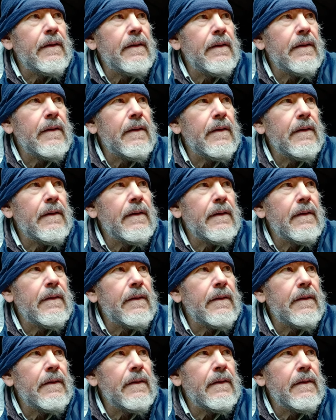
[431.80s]

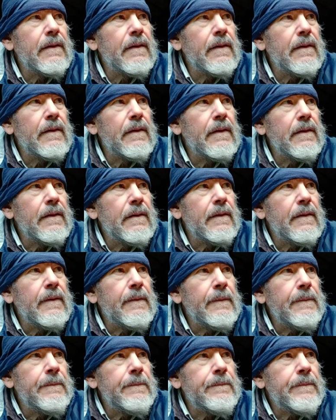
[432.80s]

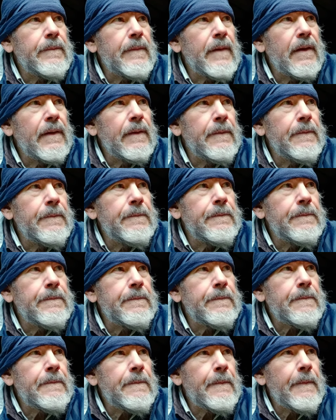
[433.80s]

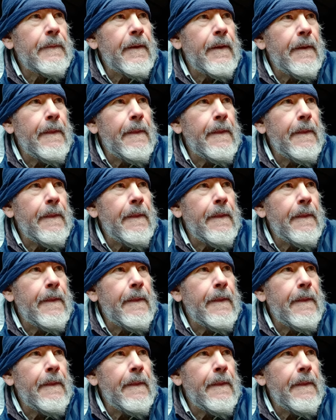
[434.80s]
(silence)